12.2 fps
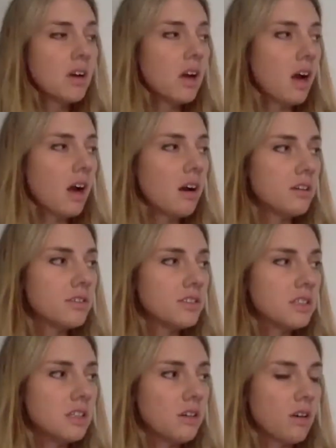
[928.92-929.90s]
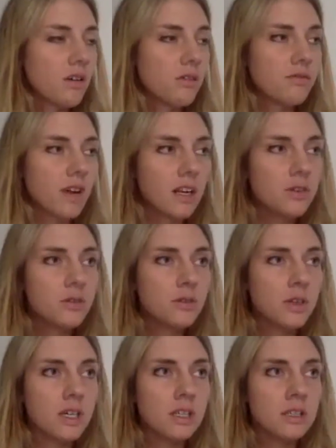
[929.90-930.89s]
uh, see a lot of
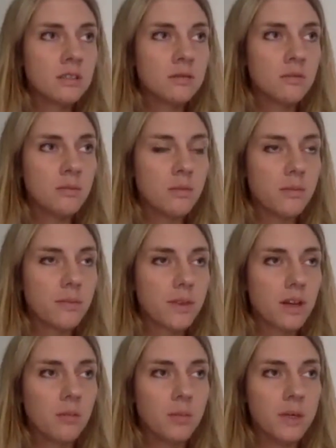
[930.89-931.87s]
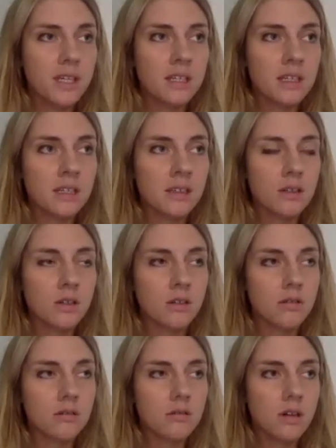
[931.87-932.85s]
value in being, you
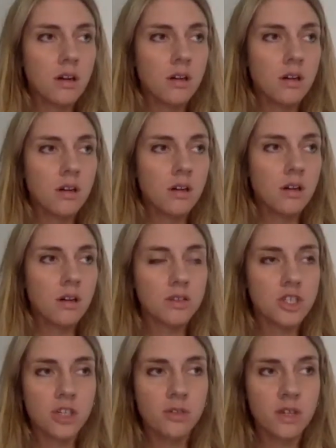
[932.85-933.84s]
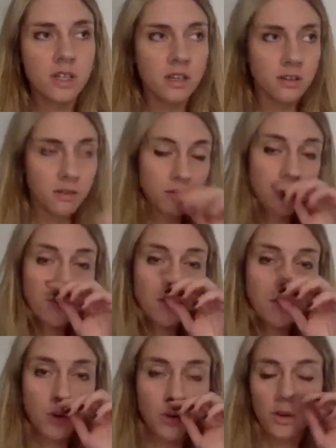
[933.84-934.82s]
know, uh, in cheering
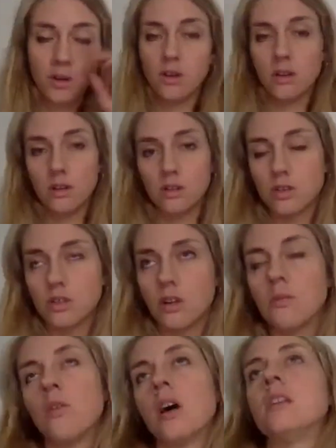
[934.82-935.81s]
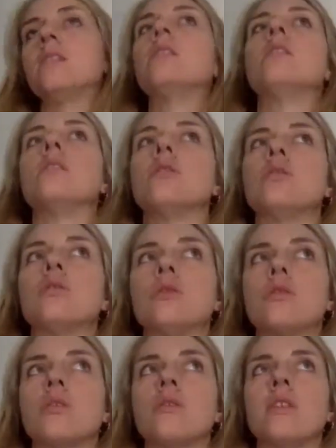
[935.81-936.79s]
for someone
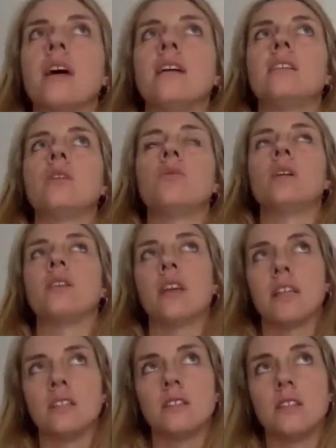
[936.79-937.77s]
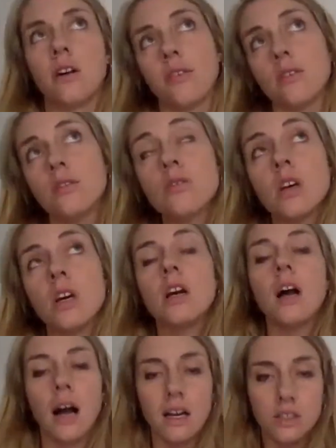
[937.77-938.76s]
so that they win against the others.
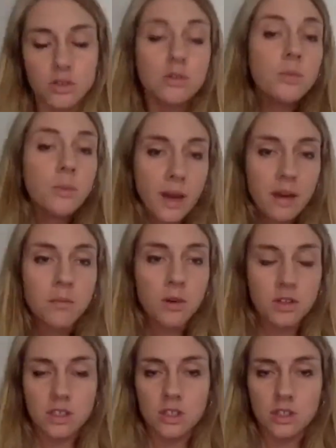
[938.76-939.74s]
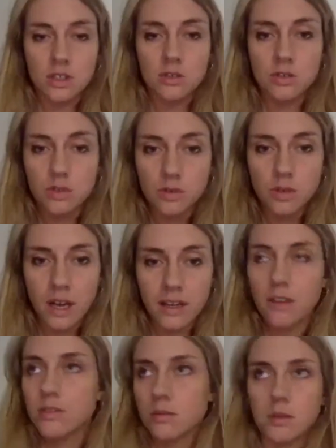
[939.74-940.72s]
I do pay more attention to,
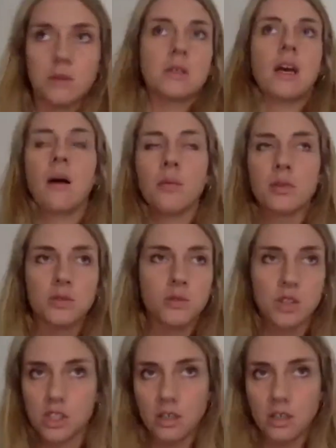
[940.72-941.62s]
like, if sometimes I happen to watch the